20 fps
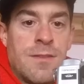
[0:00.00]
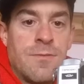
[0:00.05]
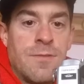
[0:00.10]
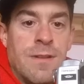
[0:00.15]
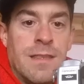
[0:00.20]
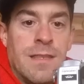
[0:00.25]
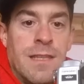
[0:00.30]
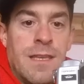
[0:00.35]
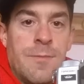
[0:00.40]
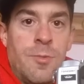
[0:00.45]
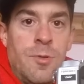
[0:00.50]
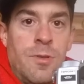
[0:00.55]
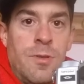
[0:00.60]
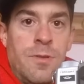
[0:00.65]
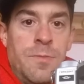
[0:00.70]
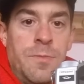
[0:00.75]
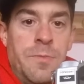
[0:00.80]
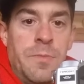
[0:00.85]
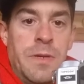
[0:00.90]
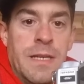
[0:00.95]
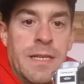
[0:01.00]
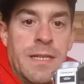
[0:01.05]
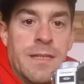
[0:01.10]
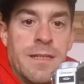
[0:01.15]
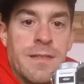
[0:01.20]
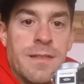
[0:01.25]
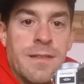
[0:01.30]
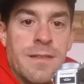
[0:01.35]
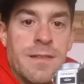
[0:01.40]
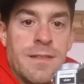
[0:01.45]
the red label,
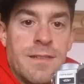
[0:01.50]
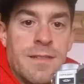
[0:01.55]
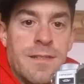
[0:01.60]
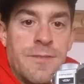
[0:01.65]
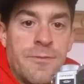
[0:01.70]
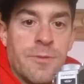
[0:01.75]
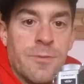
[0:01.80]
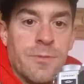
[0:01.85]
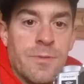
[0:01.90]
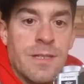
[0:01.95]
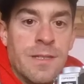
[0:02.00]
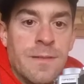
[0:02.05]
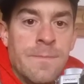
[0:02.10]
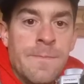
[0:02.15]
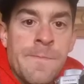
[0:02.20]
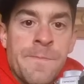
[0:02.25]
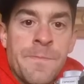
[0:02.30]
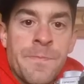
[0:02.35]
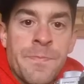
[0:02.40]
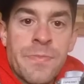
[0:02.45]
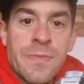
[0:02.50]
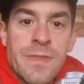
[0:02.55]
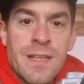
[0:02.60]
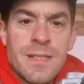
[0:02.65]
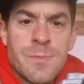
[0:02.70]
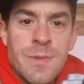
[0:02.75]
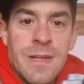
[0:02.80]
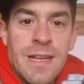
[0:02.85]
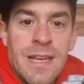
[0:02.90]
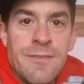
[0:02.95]
but a different one,
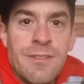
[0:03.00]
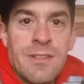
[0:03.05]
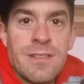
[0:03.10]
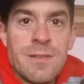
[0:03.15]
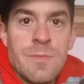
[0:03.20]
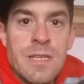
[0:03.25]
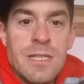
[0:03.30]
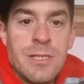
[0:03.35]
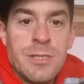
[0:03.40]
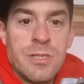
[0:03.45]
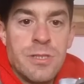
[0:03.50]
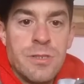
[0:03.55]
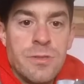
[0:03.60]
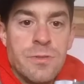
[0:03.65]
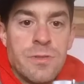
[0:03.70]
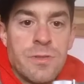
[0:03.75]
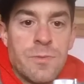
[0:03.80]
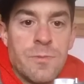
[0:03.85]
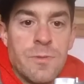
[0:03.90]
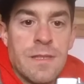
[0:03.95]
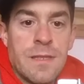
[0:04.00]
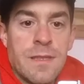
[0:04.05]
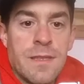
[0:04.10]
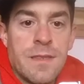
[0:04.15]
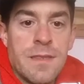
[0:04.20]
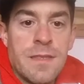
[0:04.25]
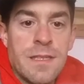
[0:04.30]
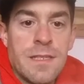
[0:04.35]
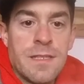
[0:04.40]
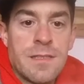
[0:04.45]
that's been having some issues
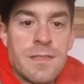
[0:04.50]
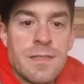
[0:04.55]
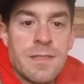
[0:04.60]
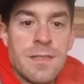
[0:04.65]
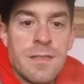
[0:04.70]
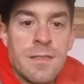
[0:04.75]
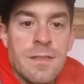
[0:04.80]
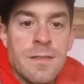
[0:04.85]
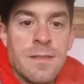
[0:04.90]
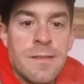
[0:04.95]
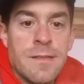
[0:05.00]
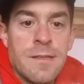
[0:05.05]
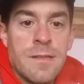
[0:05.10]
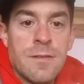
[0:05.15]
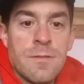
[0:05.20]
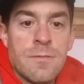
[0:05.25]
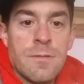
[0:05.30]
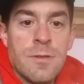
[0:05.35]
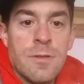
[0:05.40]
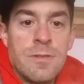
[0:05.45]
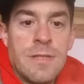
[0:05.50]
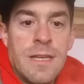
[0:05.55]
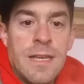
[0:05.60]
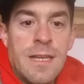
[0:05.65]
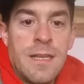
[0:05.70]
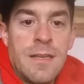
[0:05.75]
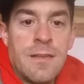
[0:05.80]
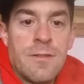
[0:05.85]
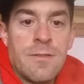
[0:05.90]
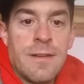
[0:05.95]
with this
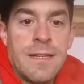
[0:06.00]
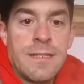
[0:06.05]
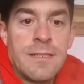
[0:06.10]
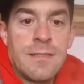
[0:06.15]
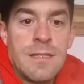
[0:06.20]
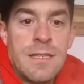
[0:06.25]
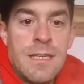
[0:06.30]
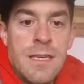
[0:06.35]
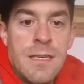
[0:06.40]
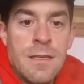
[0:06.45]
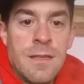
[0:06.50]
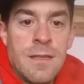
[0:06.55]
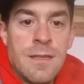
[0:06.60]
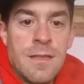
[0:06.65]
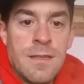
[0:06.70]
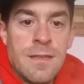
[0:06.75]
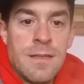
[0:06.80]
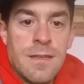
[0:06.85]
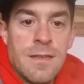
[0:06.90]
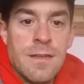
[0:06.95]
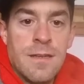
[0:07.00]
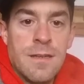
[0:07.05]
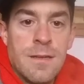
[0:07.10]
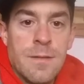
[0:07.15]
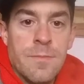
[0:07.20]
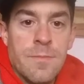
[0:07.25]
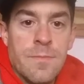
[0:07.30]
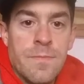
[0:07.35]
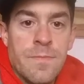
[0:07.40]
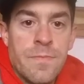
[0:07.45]
rotating correctly.
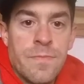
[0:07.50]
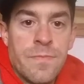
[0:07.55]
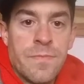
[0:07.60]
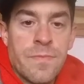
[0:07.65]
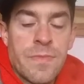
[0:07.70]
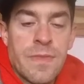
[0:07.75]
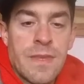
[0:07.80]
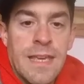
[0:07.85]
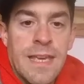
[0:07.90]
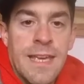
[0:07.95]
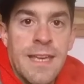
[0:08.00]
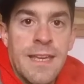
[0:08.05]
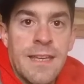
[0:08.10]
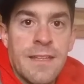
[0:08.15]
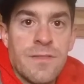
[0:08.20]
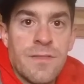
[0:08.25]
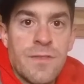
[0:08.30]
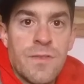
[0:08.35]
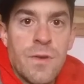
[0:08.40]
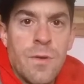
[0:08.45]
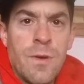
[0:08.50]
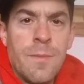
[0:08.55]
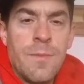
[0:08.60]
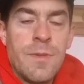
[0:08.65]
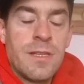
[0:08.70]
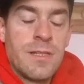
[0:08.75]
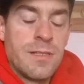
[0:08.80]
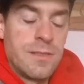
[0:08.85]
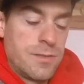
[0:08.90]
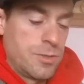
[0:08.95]
And so I'm
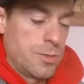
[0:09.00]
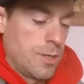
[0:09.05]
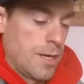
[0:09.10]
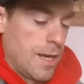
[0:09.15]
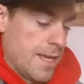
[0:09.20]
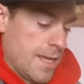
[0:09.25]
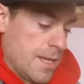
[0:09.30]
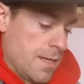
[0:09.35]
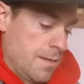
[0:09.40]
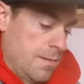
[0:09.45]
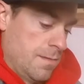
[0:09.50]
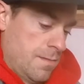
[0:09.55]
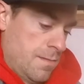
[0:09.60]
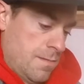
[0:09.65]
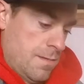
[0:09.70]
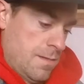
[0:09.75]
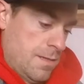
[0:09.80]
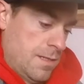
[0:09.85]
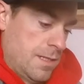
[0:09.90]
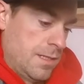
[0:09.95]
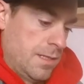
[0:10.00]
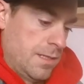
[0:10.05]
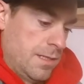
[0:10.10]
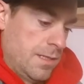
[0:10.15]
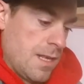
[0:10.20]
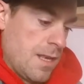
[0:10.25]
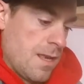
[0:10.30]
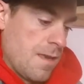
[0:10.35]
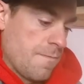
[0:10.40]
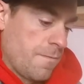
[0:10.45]
going to try and
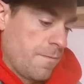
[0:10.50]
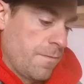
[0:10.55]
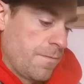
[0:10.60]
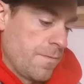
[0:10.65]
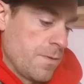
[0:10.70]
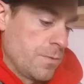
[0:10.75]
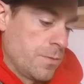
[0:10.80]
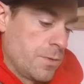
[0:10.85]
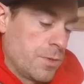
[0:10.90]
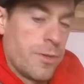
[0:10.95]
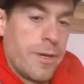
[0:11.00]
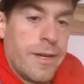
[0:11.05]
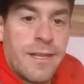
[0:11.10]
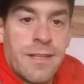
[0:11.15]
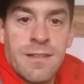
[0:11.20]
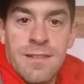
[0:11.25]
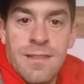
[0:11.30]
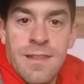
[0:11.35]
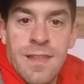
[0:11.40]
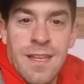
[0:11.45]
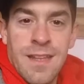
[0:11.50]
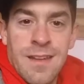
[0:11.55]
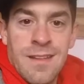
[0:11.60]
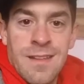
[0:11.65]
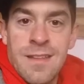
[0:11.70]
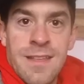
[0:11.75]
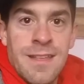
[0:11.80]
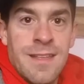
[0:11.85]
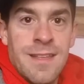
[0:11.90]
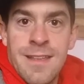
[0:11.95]
see if a few tricks
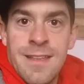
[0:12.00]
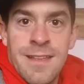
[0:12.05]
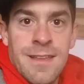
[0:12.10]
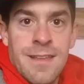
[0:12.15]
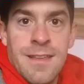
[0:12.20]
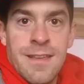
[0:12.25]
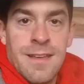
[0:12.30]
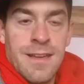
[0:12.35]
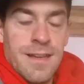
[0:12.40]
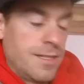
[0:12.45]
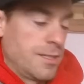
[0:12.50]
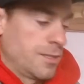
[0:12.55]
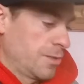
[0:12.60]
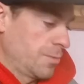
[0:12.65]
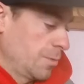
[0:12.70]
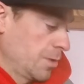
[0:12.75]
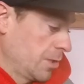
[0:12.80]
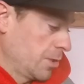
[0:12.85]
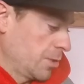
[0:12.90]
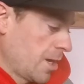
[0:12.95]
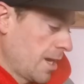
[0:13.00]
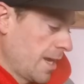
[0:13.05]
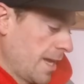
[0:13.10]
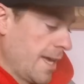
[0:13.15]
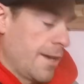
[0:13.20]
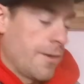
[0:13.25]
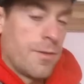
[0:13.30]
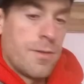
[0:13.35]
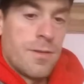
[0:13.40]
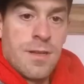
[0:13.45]
that I just want to
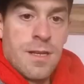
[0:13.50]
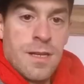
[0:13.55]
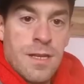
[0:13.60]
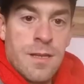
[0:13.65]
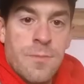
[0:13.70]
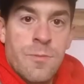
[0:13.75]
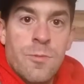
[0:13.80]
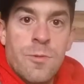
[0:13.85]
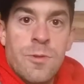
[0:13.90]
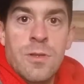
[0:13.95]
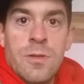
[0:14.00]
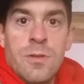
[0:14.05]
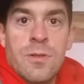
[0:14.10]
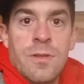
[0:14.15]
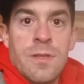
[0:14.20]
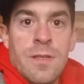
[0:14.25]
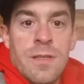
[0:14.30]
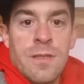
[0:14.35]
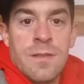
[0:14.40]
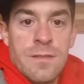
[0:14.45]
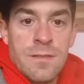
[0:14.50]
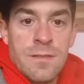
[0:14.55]
try out will